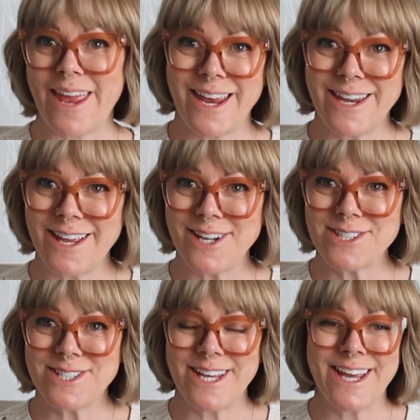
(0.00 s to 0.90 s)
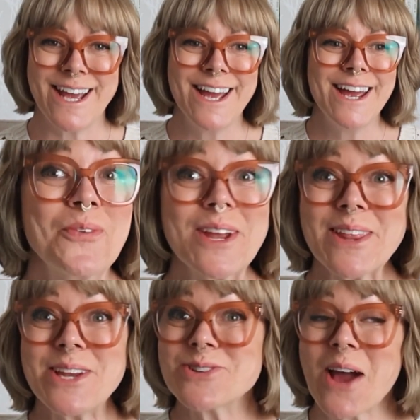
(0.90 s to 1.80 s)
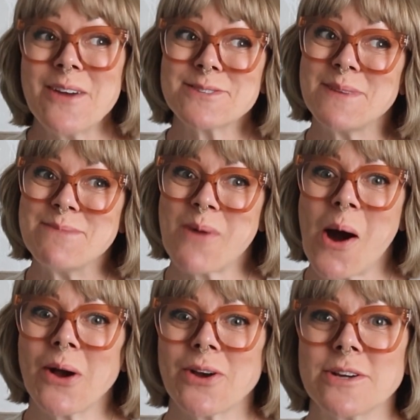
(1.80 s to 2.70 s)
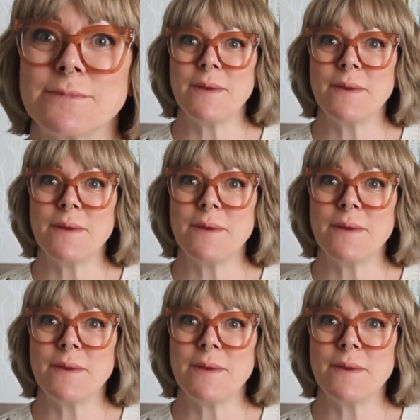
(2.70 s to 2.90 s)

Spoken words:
ADHD," really drives me bonkers,